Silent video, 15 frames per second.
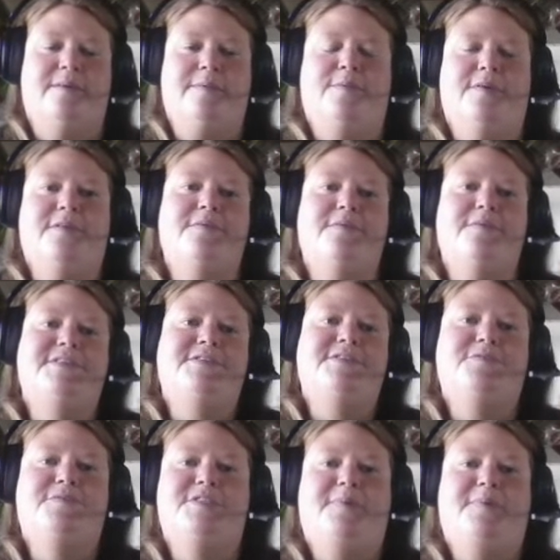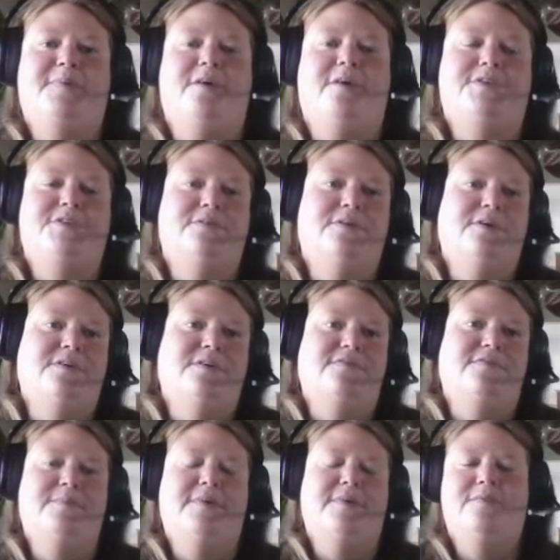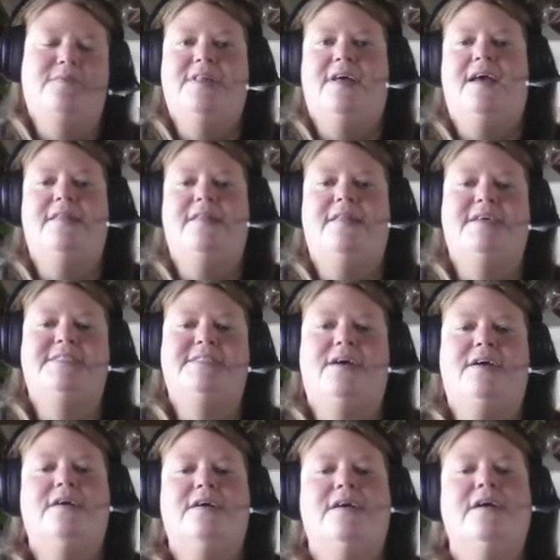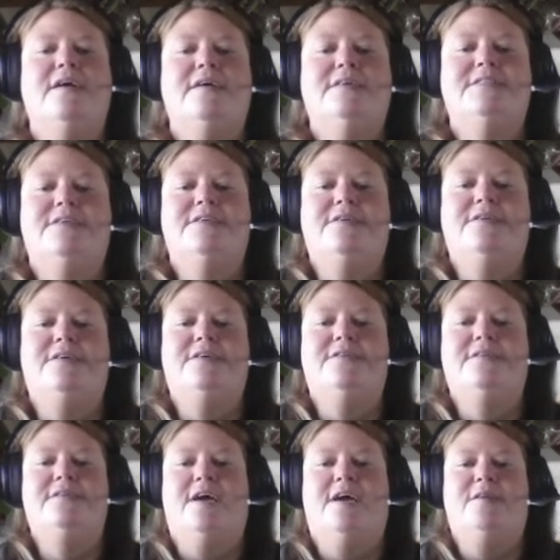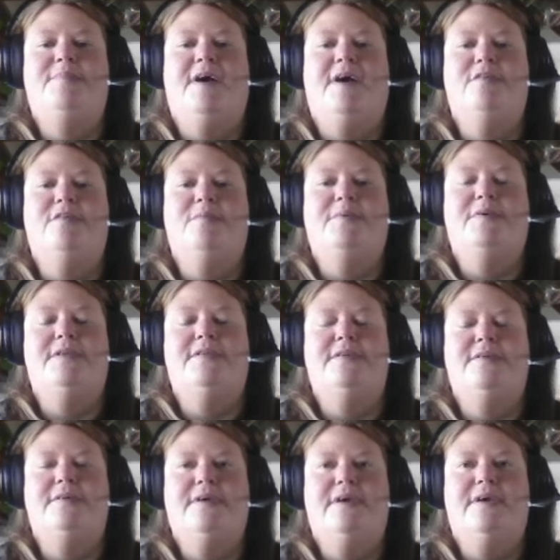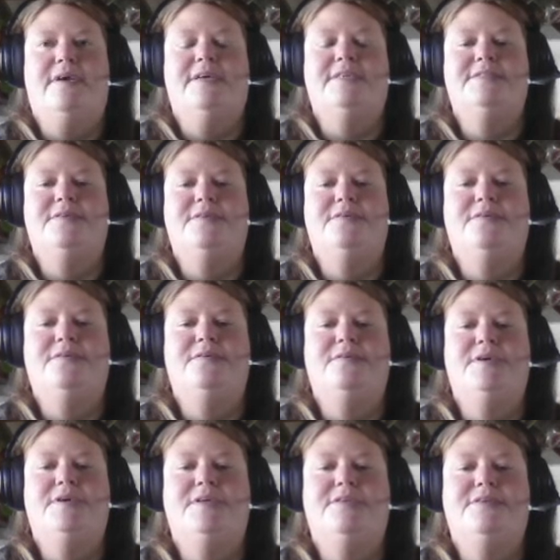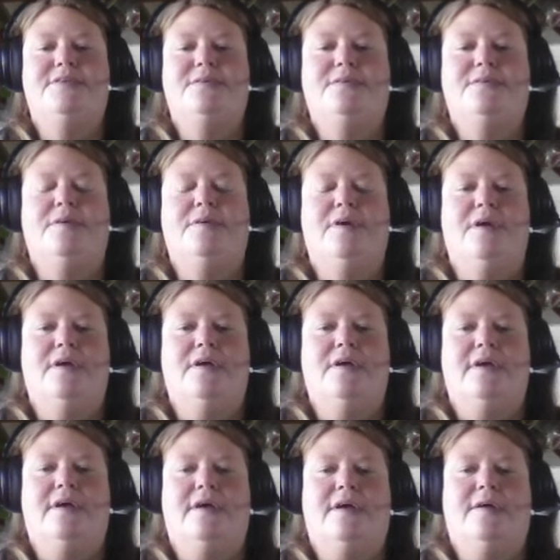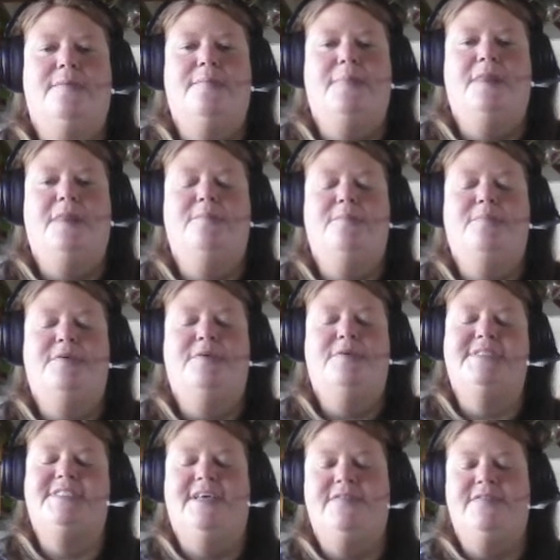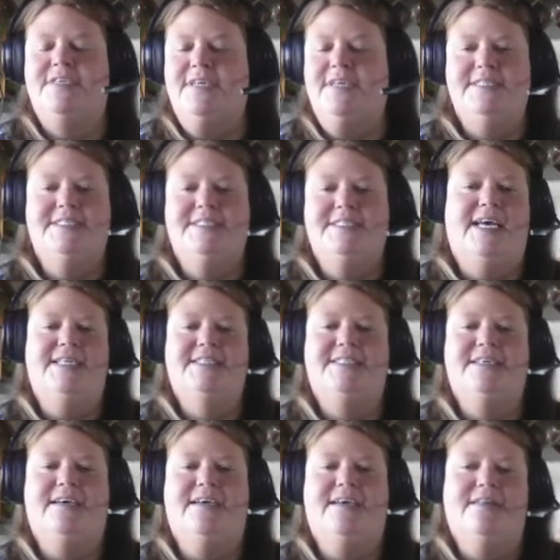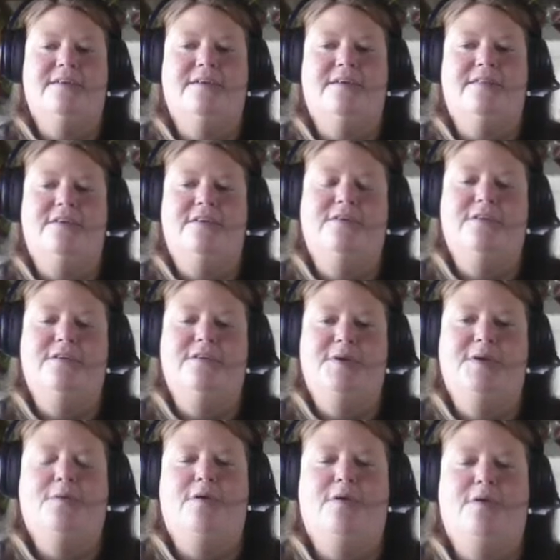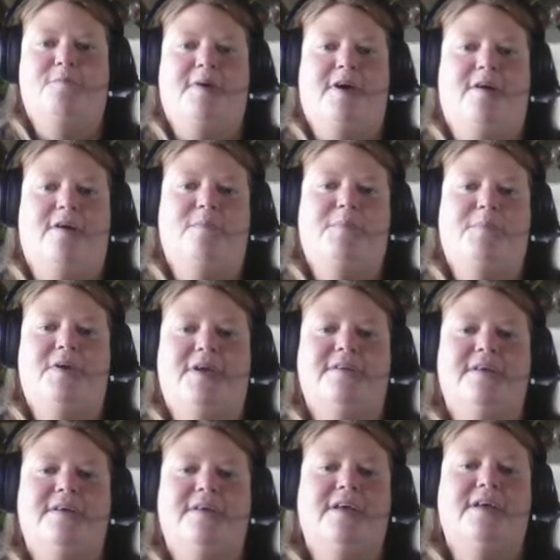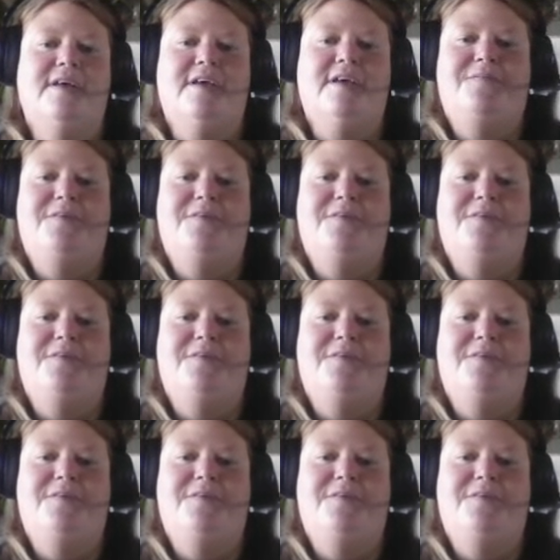me what the research was about, what you learned from it, what the highlights are. So you're going to do that in PowerPoint. Okay, so you're going to put 7 to 10 slides together, and then you're going to record in PowerPoint. If